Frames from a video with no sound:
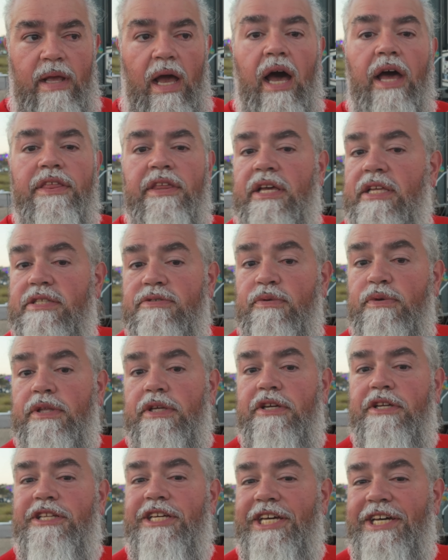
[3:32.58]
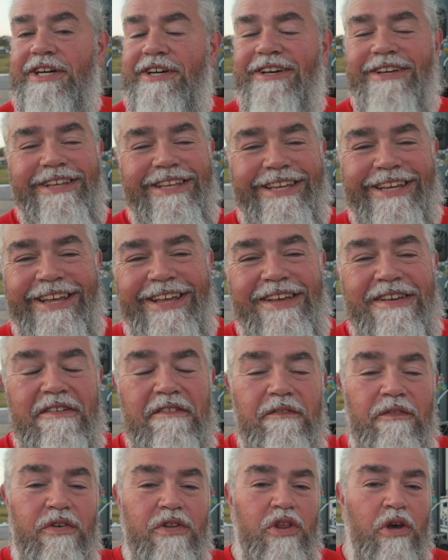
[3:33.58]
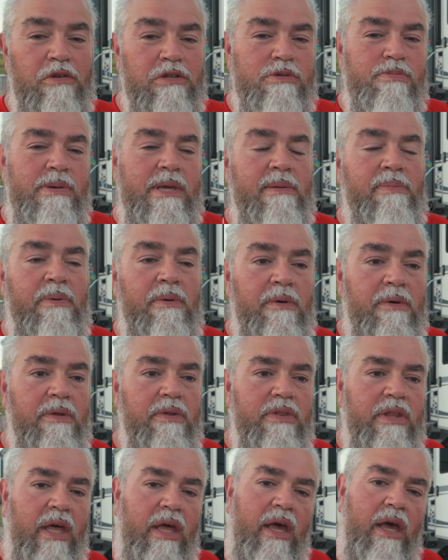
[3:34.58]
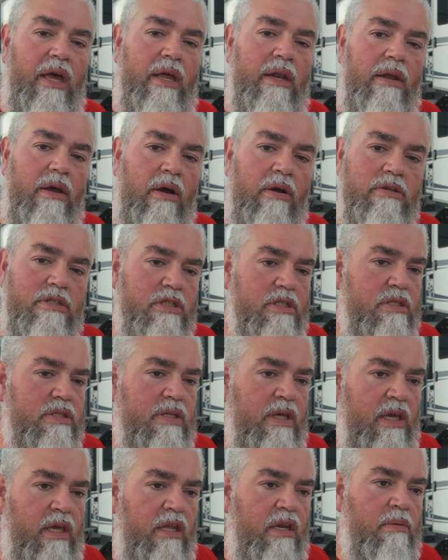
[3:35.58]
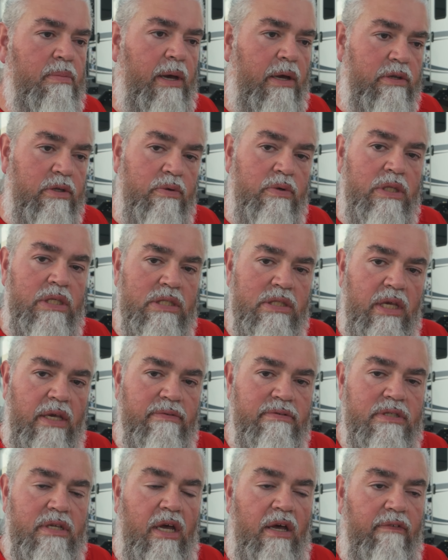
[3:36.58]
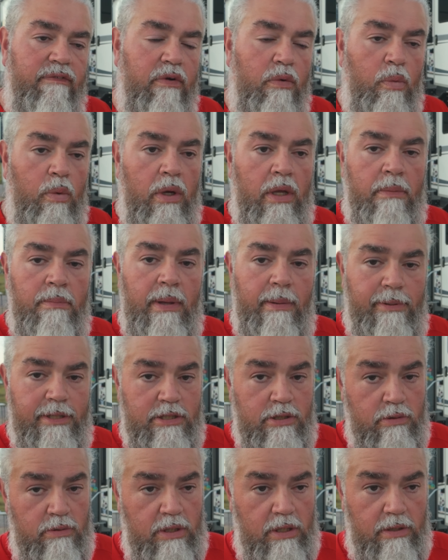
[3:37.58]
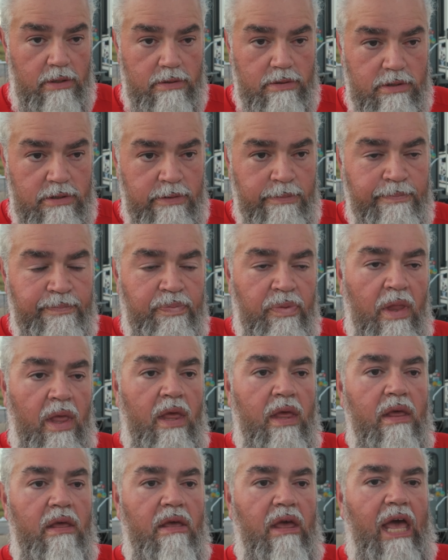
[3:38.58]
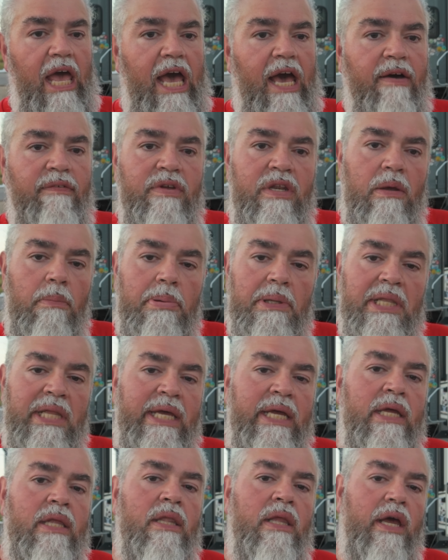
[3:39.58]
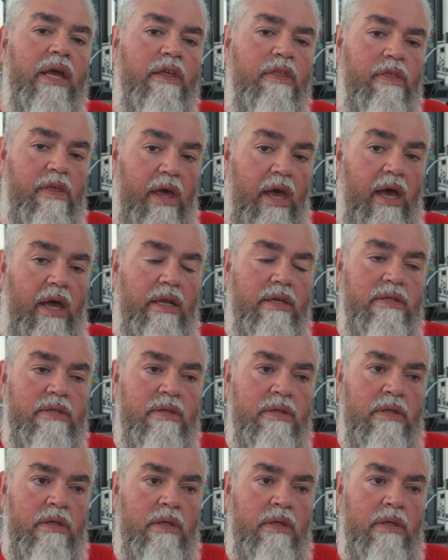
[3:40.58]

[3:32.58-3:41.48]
I think it's a really good deal. For those people that are just thinking about doing this lifestyle for 1, maybe 2 years, having a plan like that